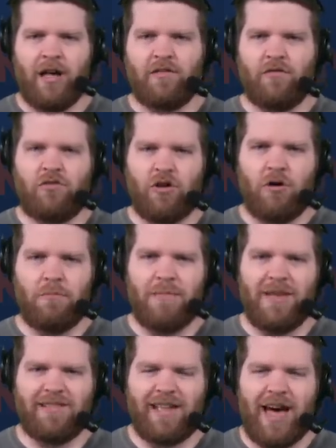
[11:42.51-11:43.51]
so don't
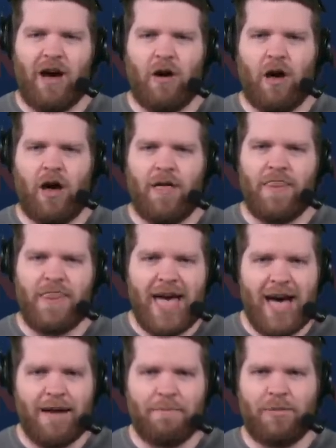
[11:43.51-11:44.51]
miss out on
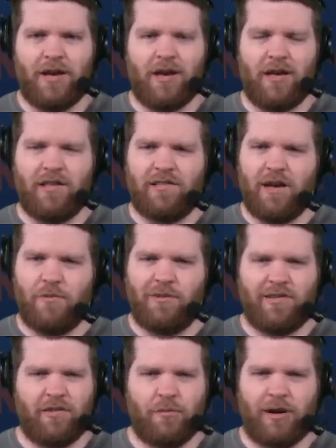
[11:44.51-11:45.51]
that because because uh,
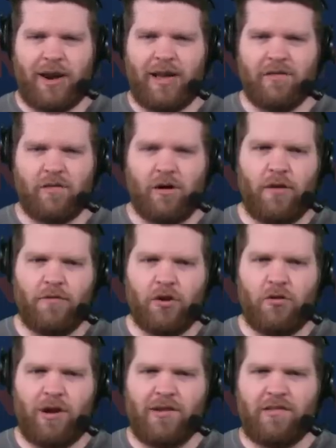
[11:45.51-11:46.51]
we still want to answer all of
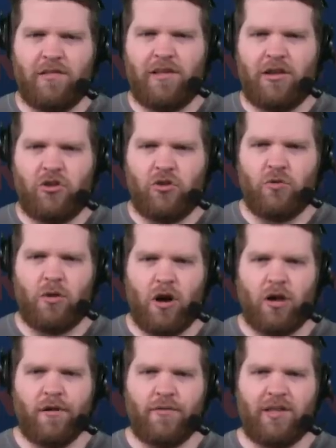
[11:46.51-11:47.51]
your questions and do
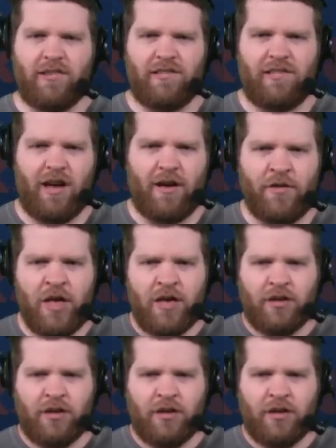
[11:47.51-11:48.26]
all of this stuff.